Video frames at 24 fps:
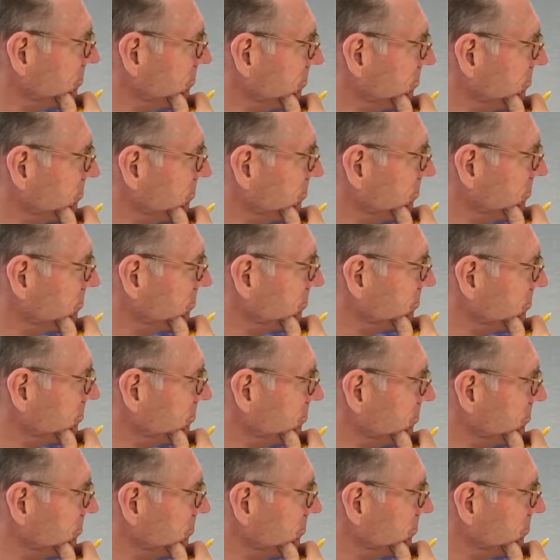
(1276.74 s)

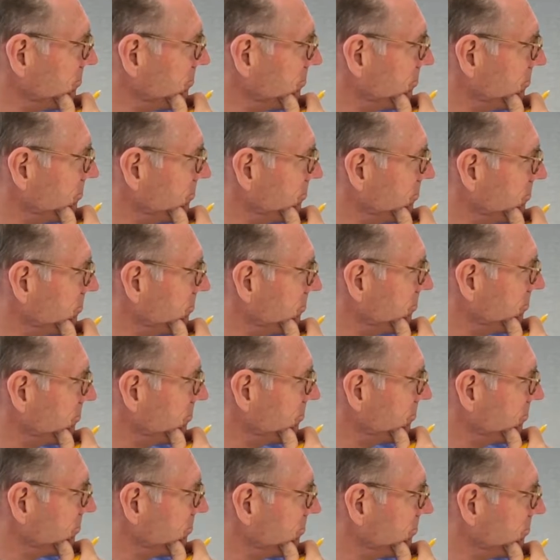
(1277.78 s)

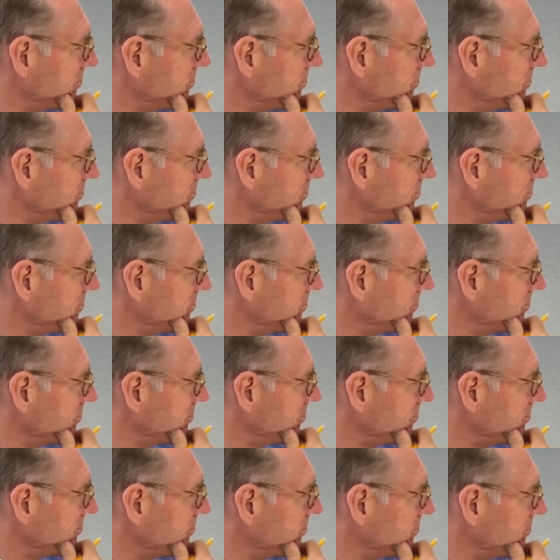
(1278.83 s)

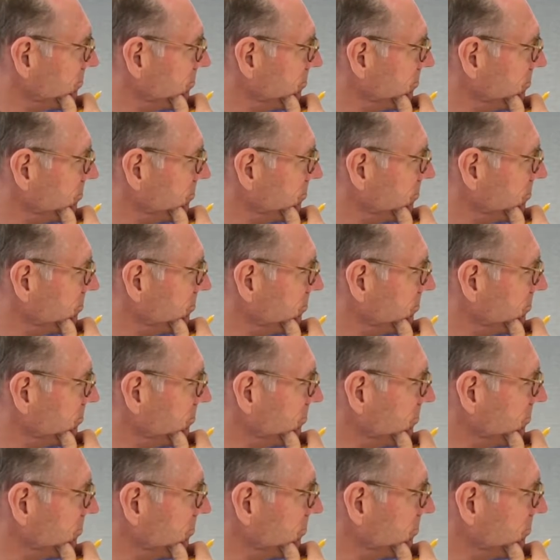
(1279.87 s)

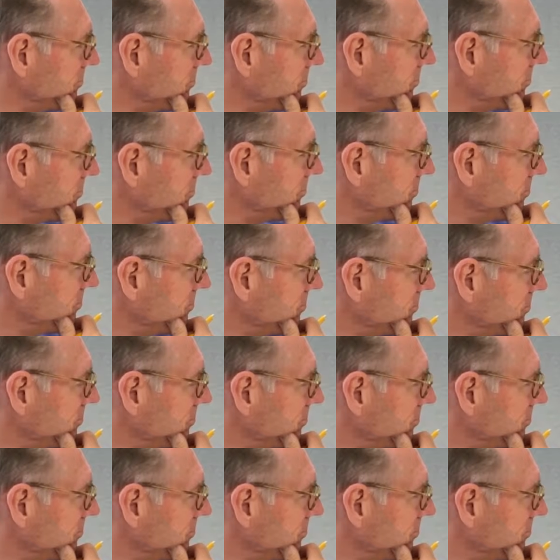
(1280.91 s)
(not speaking)